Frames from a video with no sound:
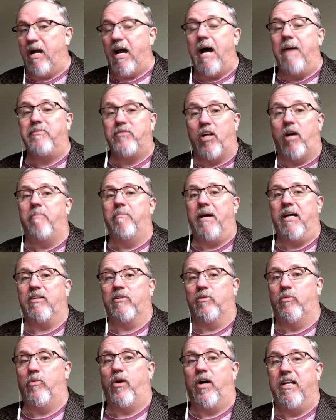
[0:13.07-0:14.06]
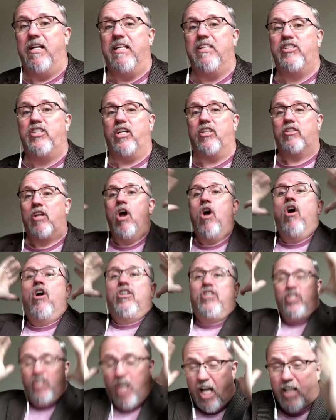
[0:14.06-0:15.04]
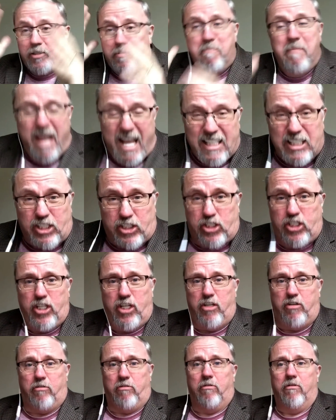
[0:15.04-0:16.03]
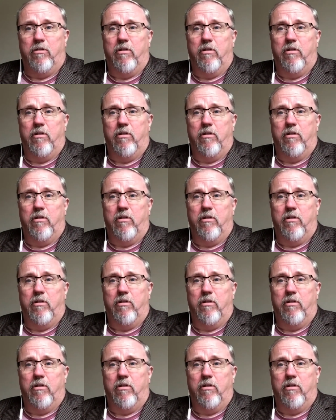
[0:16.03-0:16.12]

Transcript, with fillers: I'm talking about the one that just, just missed you.